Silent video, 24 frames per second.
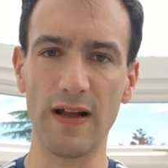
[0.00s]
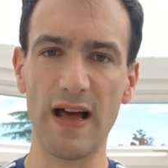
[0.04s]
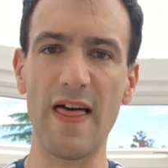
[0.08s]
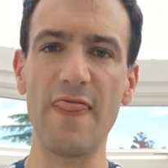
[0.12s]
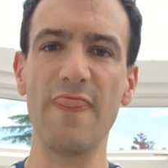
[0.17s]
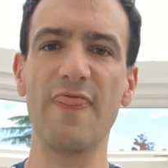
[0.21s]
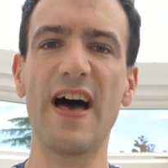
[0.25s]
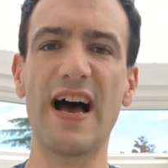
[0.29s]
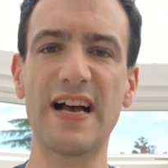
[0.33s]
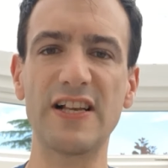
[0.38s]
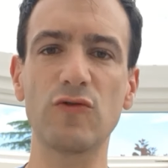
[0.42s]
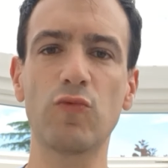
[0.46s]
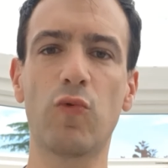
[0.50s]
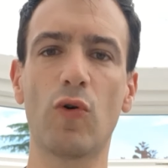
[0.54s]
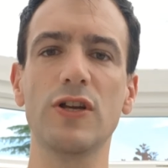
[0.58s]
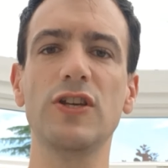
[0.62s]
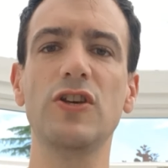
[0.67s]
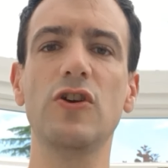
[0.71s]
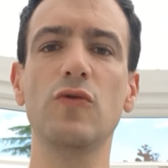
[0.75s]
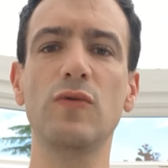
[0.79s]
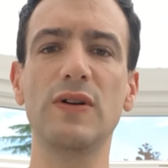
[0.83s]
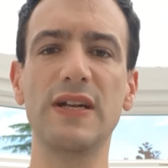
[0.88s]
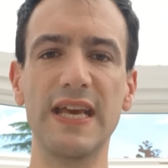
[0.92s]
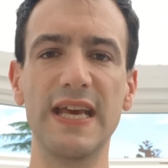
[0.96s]
And that's what
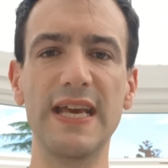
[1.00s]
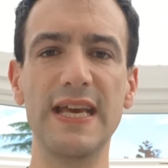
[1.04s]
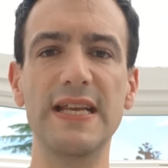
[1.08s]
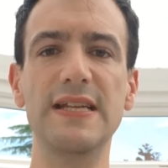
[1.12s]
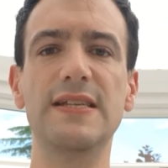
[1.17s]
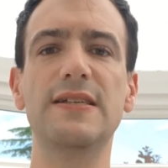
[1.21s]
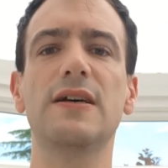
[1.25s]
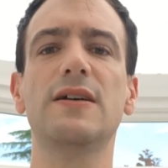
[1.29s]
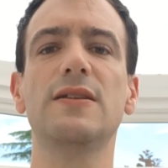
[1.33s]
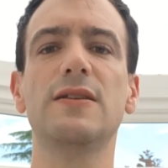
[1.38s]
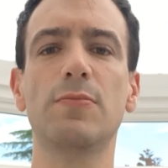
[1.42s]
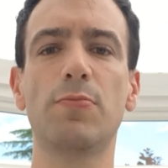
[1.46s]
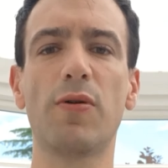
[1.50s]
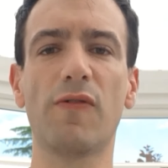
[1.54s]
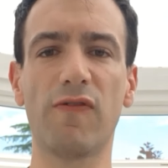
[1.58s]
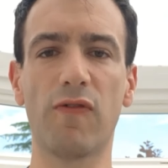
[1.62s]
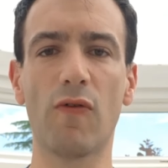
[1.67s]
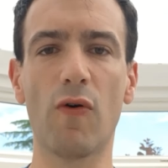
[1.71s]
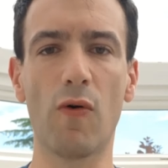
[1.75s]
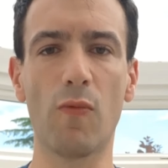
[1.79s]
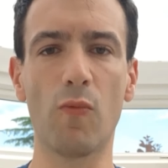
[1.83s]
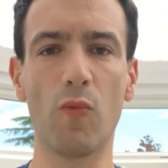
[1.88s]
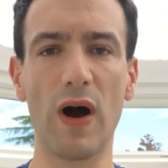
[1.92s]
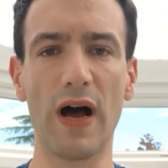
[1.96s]
you need to
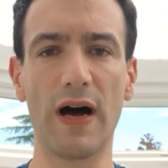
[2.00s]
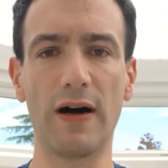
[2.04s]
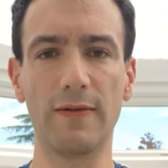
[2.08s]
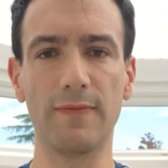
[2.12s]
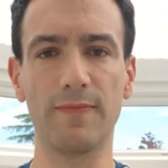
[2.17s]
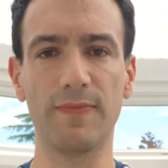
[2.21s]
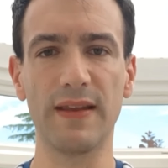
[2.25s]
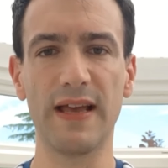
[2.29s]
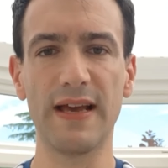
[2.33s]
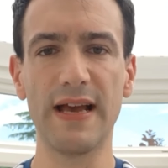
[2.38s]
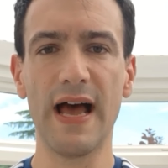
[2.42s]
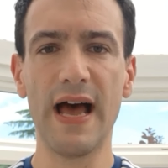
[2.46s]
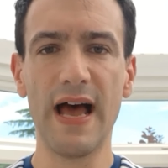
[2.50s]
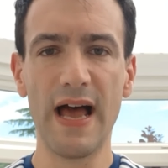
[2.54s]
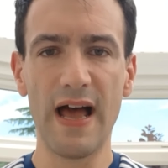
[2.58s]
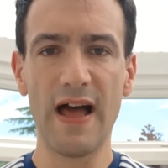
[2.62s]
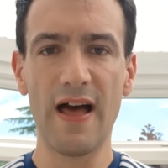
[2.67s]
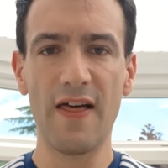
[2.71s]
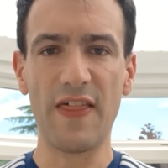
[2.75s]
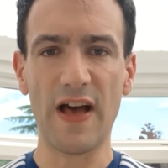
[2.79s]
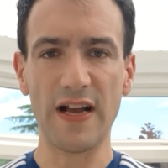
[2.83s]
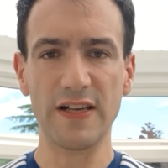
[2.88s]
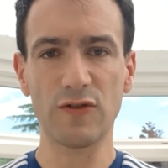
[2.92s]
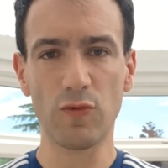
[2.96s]
perform well.
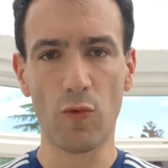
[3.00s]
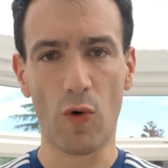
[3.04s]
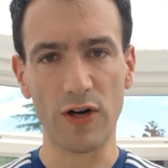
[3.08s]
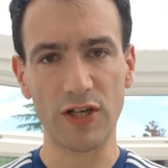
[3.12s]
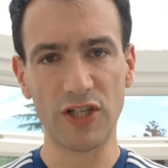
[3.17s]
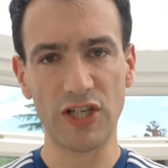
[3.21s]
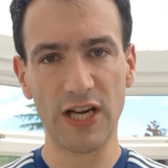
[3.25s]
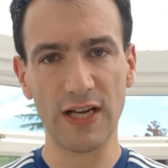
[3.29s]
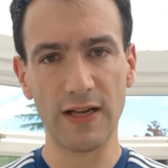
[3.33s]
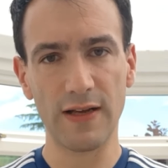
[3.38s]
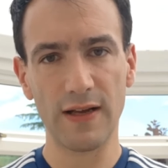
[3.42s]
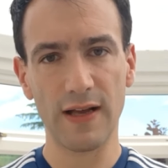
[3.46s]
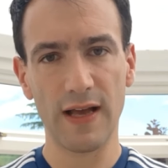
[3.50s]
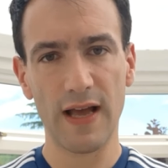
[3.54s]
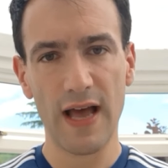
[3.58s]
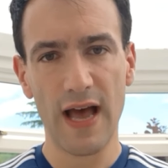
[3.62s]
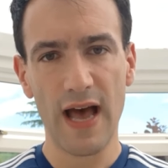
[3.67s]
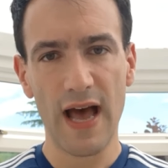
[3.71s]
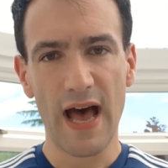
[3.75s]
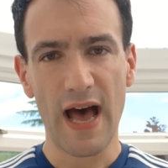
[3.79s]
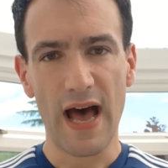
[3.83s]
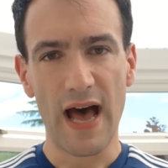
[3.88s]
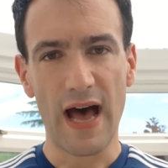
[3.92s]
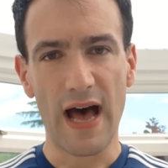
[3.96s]
Thanks for watching.
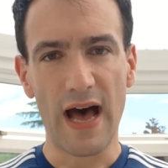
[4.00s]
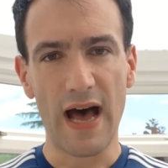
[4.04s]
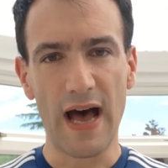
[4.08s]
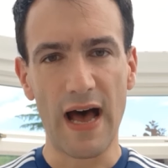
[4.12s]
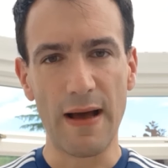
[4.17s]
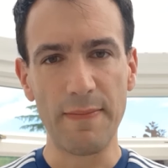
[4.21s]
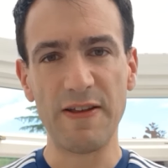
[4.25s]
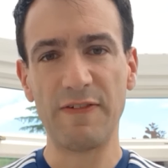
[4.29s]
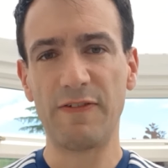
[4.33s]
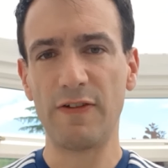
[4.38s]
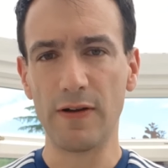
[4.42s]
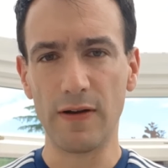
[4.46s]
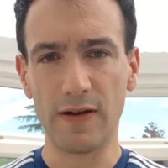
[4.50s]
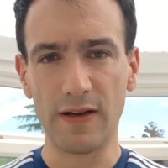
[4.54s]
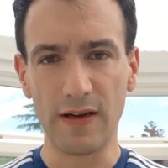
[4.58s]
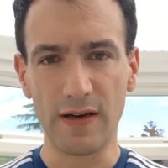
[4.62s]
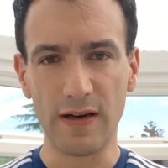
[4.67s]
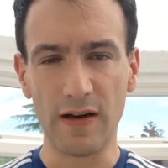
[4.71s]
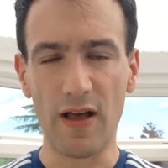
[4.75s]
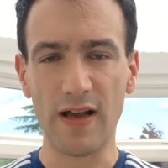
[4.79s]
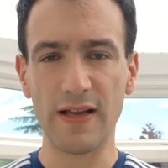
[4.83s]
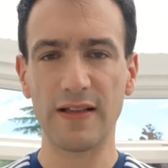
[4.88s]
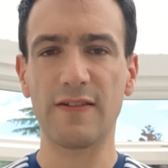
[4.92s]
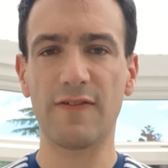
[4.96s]
If you
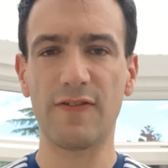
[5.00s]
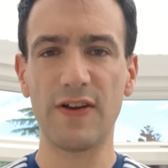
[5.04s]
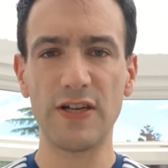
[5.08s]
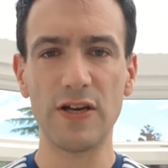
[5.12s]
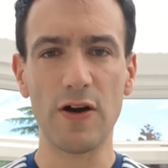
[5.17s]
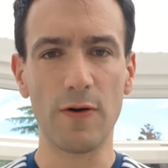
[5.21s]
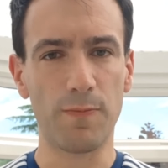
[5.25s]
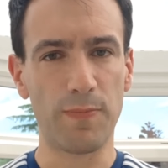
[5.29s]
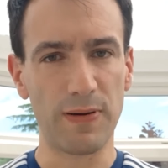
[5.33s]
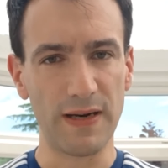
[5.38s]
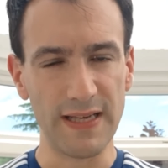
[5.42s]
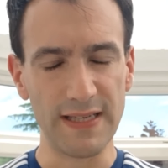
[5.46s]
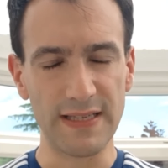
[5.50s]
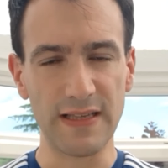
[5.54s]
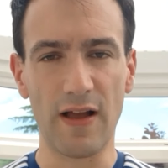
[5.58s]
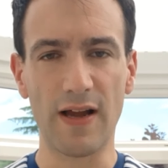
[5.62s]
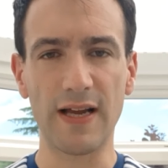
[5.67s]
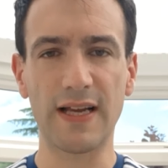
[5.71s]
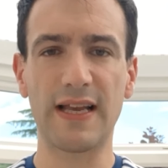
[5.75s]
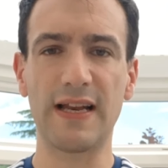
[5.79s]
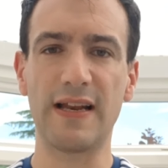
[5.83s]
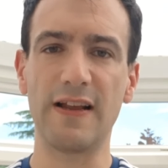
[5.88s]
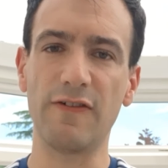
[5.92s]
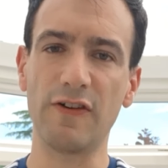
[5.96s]
can like the video, please
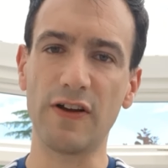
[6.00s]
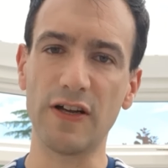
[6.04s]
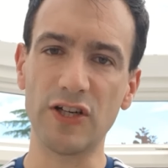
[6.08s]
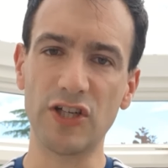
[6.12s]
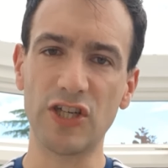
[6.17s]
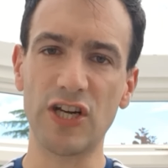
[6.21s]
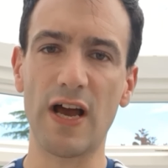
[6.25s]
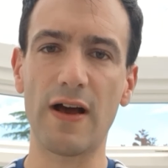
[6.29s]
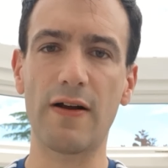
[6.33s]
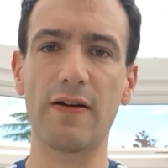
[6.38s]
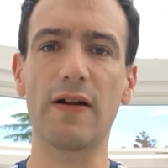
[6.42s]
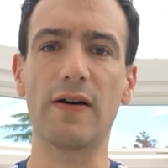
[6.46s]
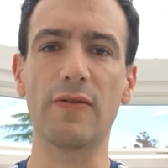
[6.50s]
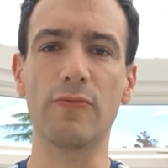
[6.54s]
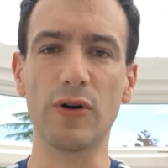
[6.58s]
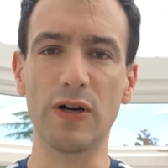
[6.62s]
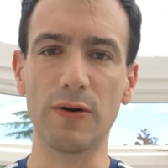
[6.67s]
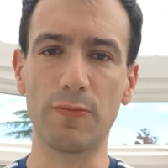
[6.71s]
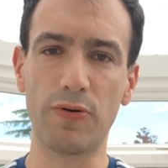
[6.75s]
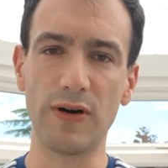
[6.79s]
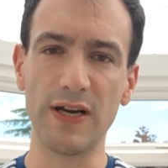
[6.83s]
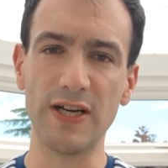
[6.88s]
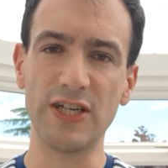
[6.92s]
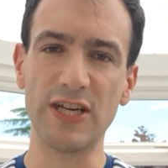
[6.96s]
like it. If you can share it, I would
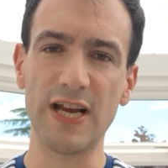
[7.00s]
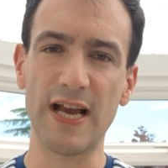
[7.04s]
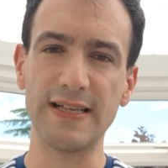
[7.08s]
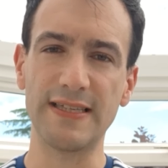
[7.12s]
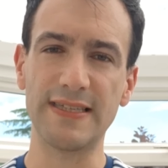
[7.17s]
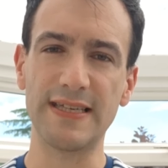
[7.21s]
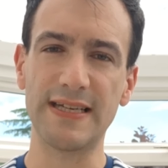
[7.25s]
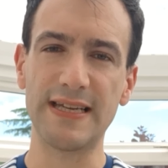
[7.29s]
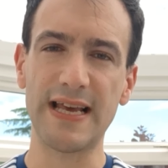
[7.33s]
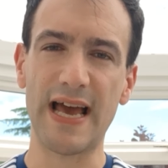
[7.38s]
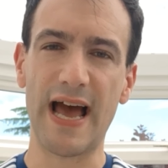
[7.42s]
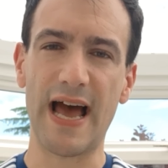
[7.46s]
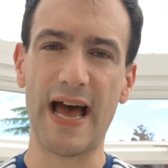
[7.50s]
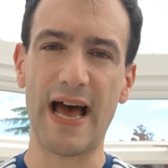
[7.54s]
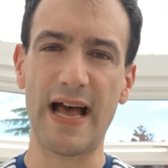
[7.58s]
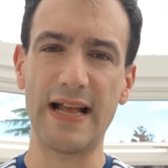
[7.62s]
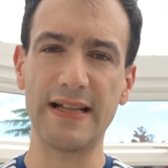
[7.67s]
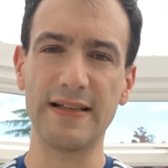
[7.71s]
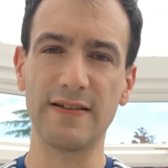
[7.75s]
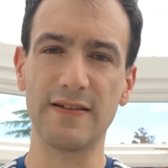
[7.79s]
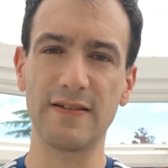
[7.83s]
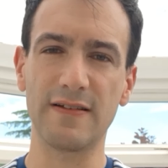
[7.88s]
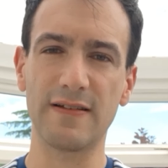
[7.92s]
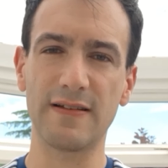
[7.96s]
appreciate it.
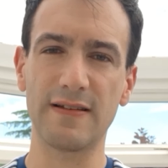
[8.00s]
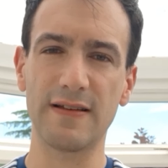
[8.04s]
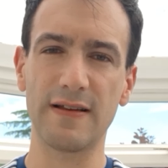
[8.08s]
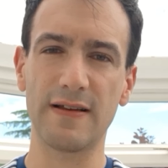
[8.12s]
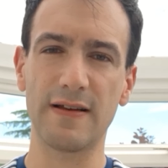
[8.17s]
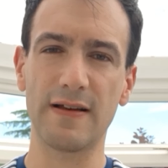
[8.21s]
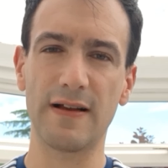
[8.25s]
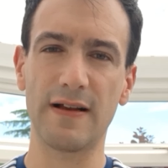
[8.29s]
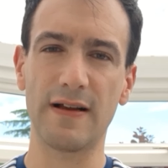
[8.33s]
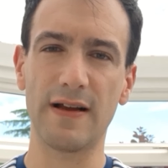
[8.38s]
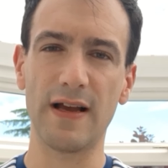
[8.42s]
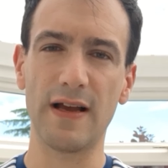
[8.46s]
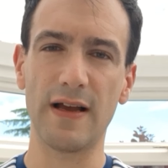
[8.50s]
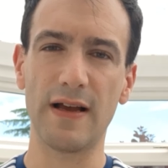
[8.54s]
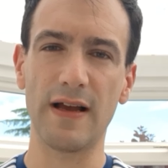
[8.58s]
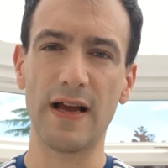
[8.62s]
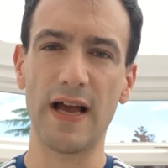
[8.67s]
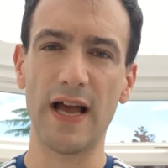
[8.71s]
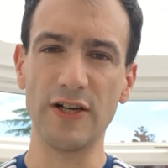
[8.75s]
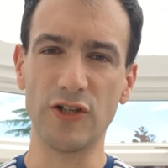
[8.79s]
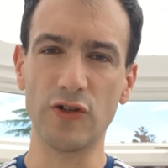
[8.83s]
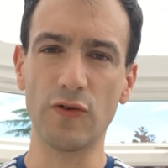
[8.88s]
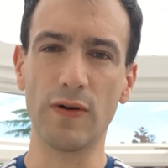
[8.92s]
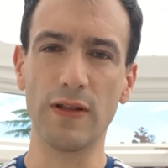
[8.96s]
And
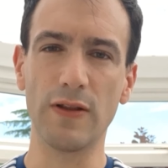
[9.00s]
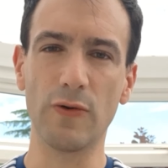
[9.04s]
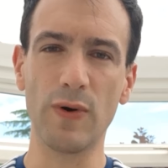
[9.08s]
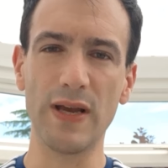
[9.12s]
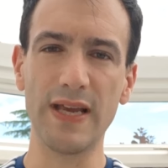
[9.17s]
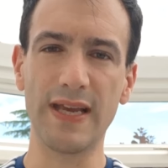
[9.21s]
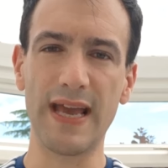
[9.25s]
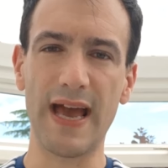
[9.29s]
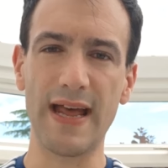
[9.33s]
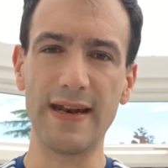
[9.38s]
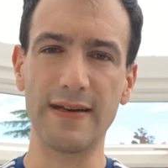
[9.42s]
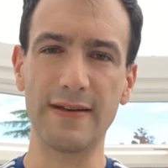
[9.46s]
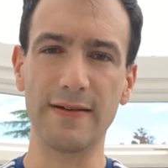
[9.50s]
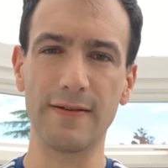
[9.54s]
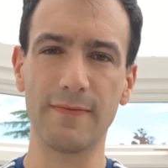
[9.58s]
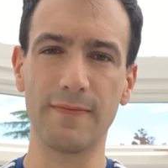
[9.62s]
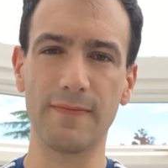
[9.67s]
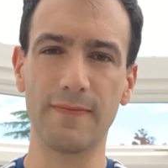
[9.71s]
enjoy the weekend.